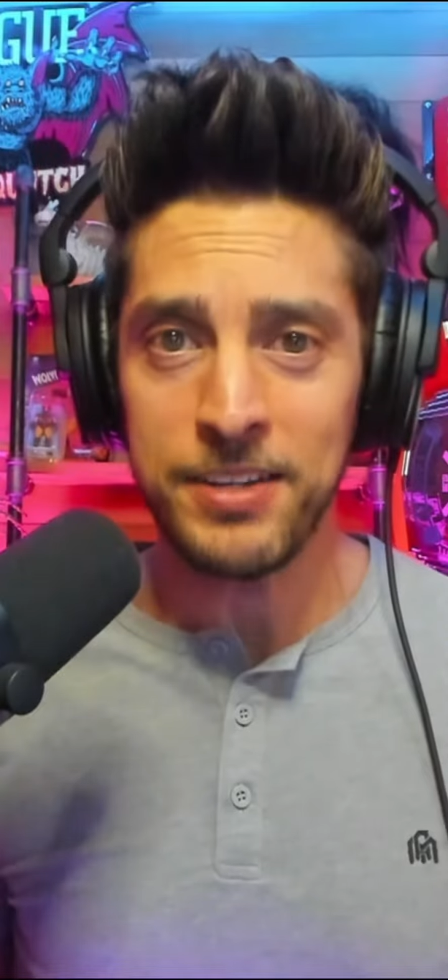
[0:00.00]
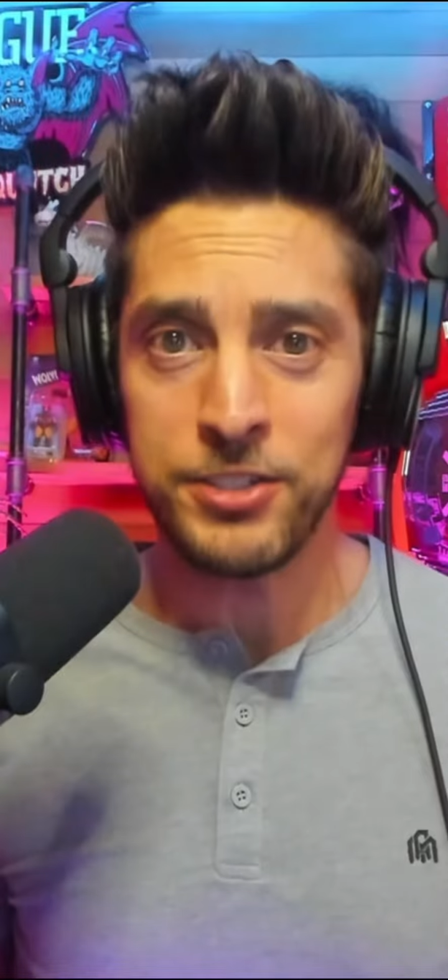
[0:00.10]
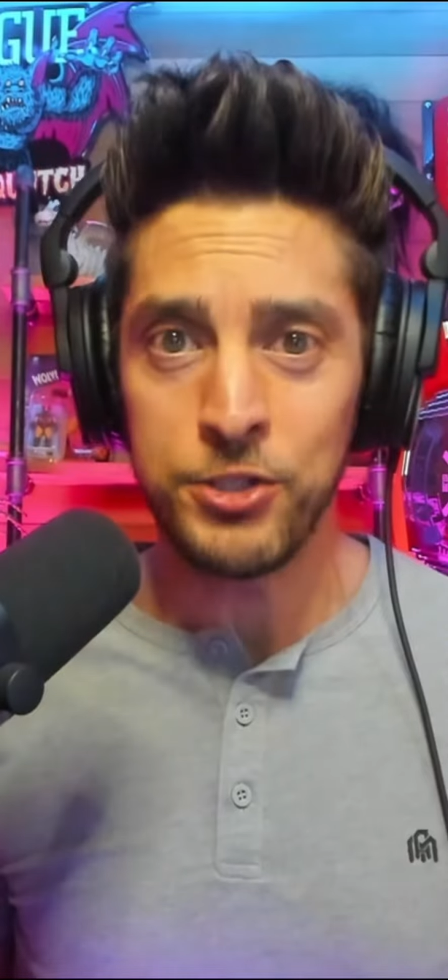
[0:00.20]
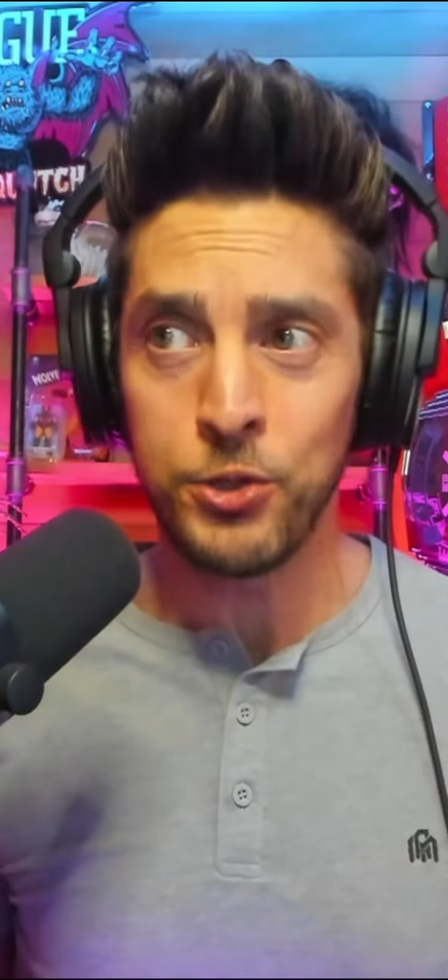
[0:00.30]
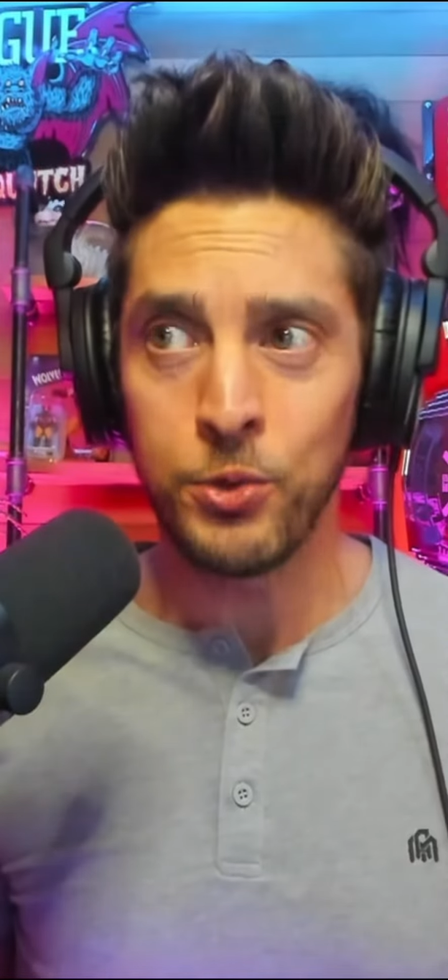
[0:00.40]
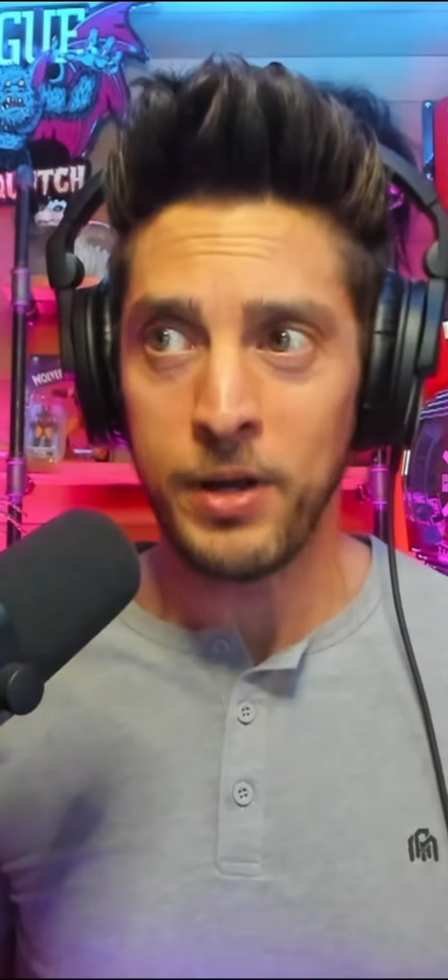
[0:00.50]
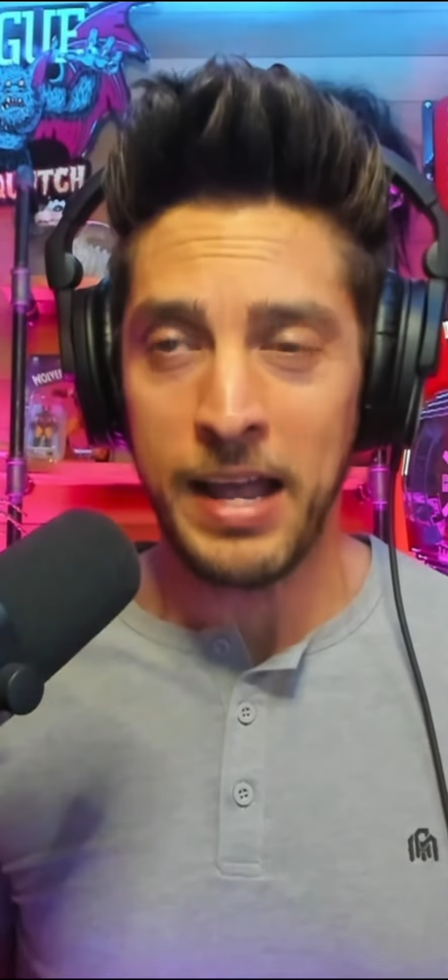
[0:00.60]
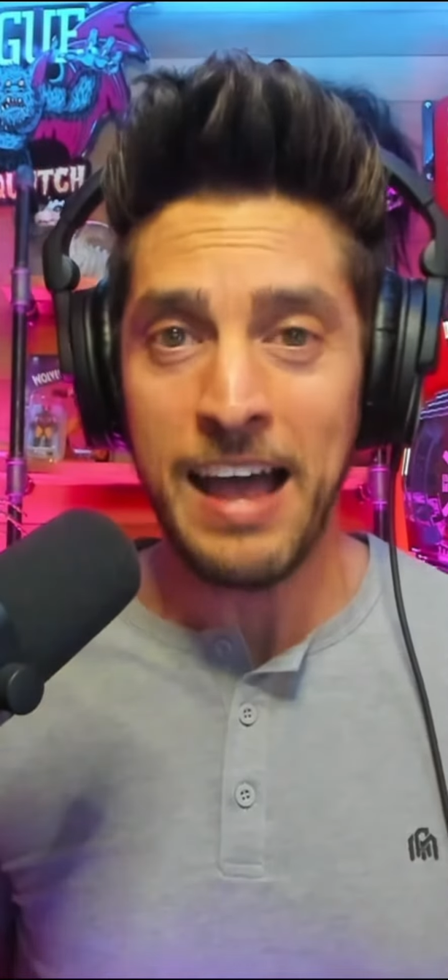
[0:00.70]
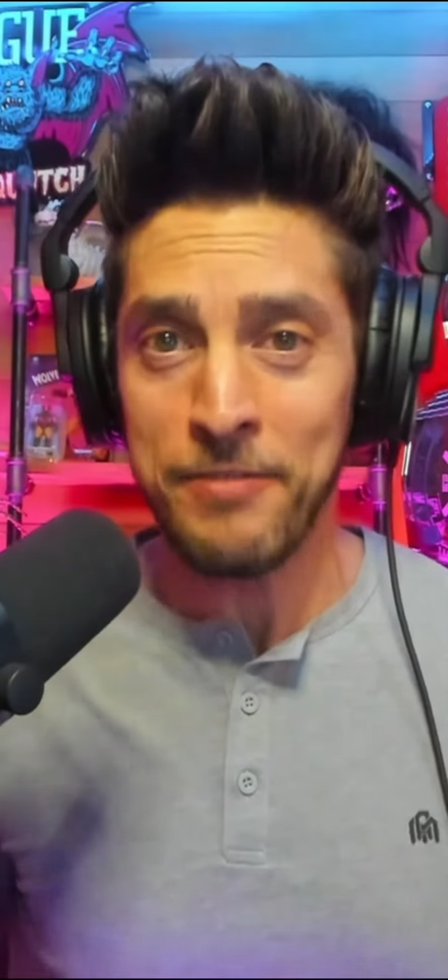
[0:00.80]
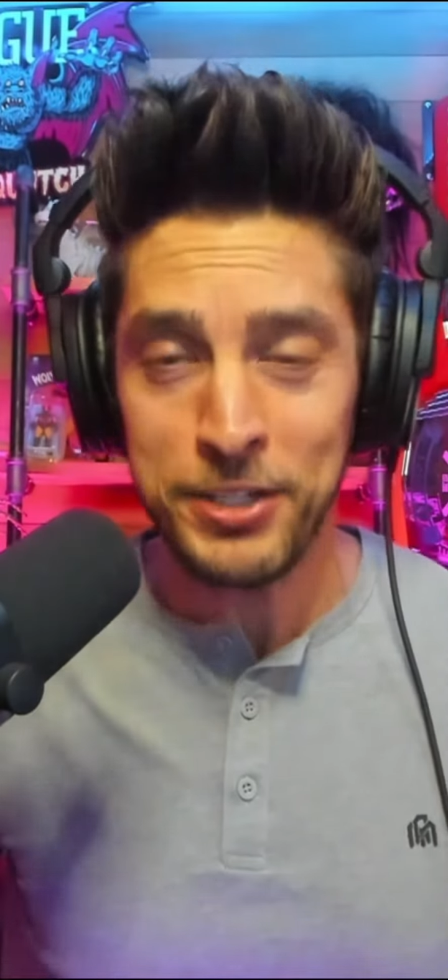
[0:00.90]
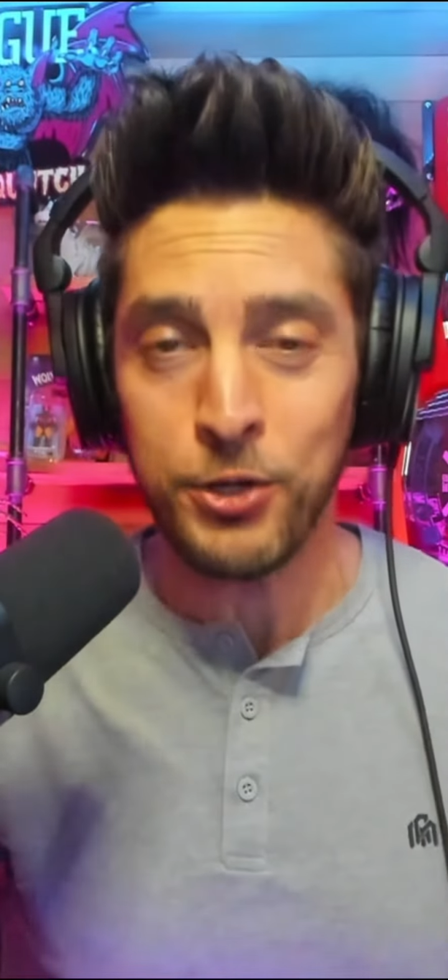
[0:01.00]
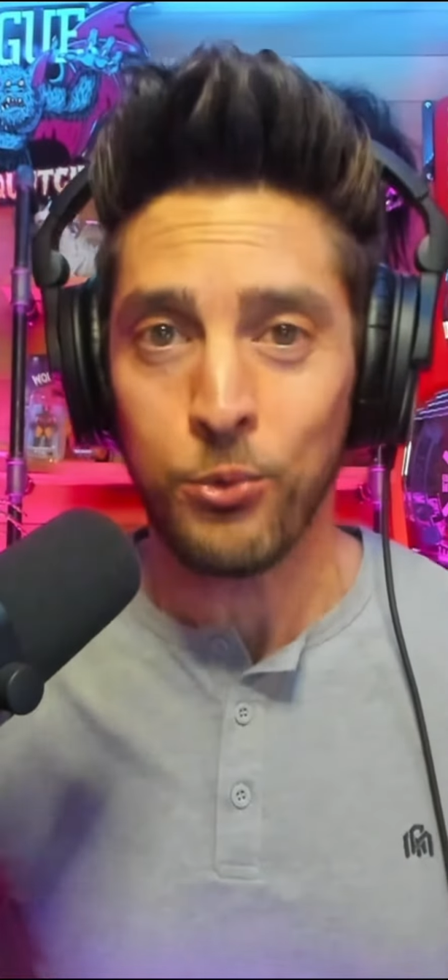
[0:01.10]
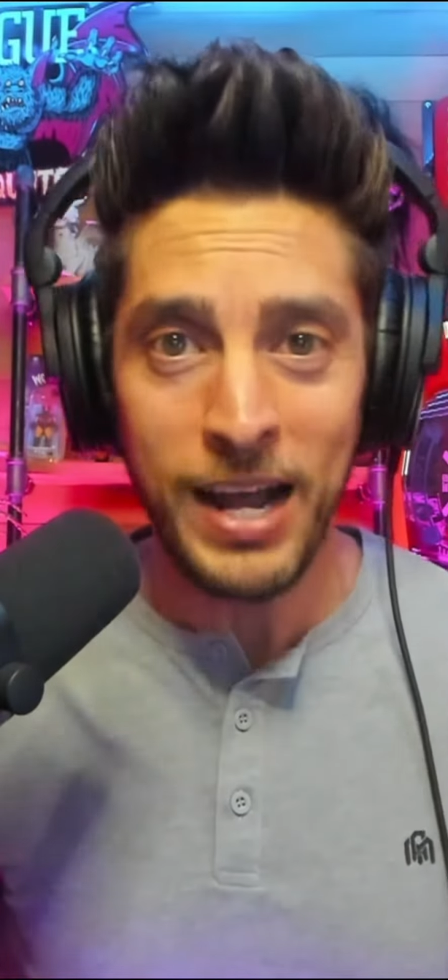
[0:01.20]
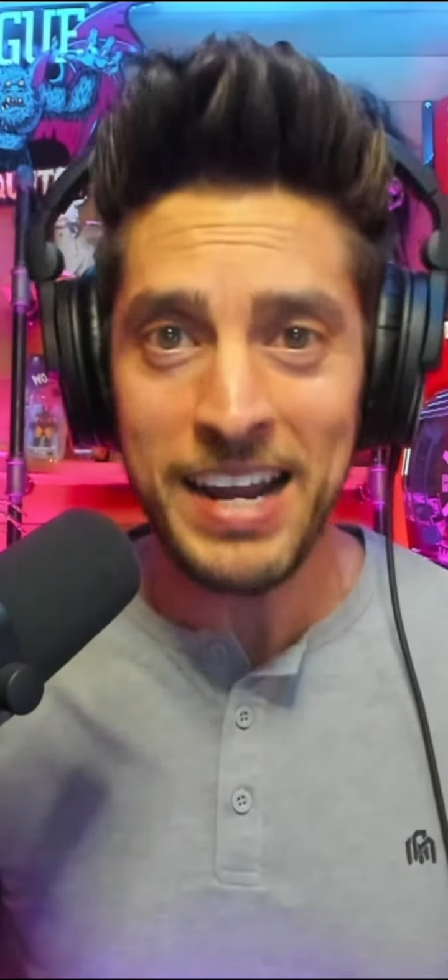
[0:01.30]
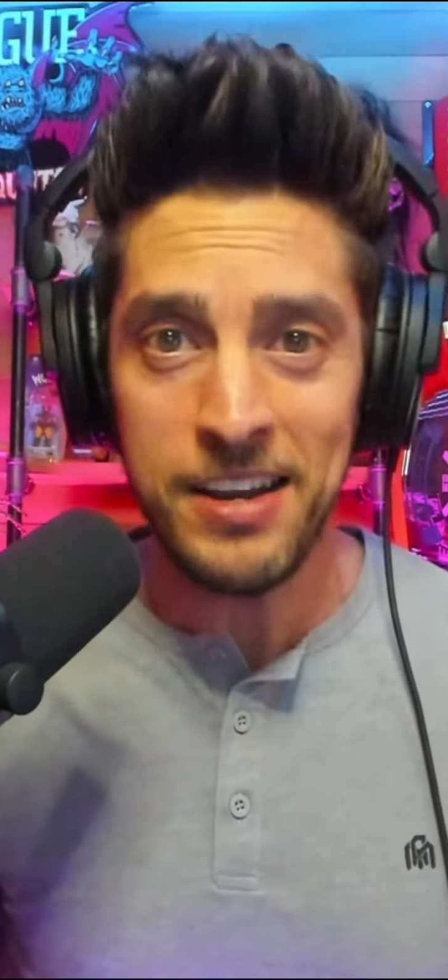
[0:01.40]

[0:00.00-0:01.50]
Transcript: to having to write